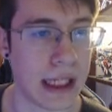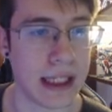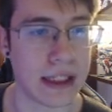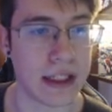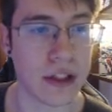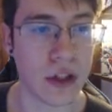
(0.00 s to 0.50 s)

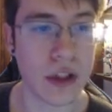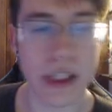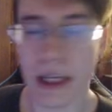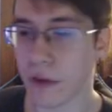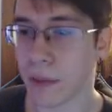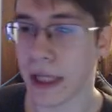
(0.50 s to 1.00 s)
Is this a good
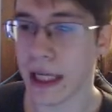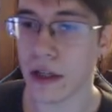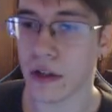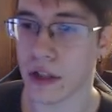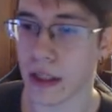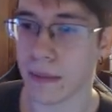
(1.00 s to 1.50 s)
deck for
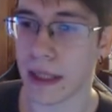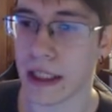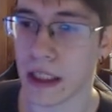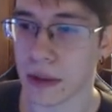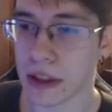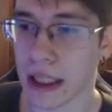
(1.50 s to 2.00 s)
beginners on my
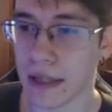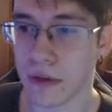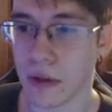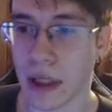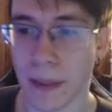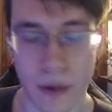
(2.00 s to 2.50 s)
Double
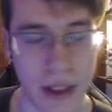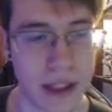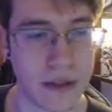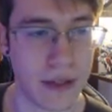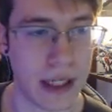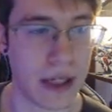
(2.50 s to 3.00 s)
Typhoon upgrades
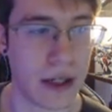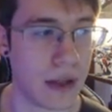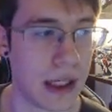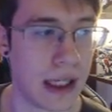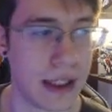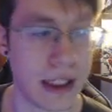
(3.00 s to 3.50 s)
video?
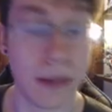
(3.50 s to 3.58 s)
The Double